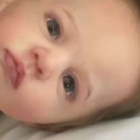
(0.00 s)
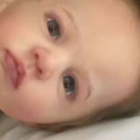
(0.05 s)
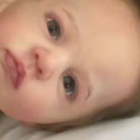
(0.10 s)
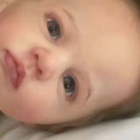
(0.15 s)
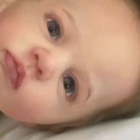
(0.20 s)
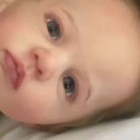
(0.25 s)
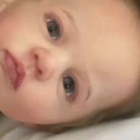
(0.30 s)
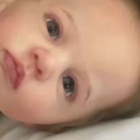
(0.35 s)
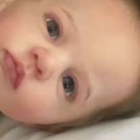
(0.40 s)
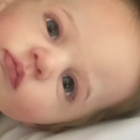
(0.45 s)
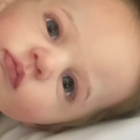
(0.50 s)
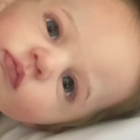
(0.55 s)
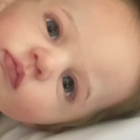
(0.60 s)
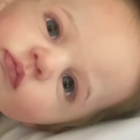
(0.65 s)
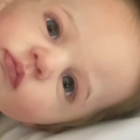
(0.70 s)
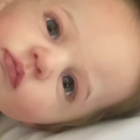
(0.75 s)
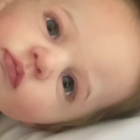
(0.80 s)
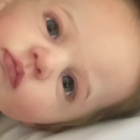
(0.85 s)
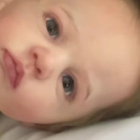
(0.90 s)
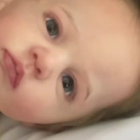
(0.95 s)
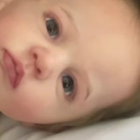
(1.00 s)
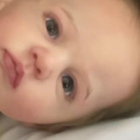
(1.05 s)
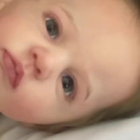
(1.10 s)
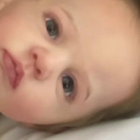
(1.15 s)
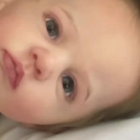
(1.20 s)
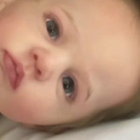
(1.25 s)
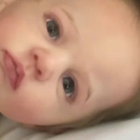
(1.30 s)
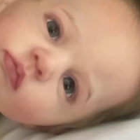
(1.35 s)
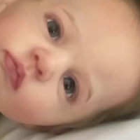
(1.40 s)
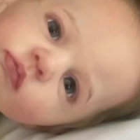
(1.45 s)

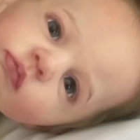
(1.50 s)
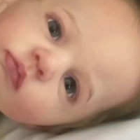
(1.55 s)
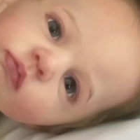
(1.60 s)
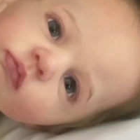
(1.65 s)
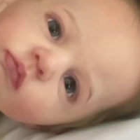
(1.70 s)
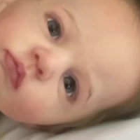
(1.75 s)
Nothing is said.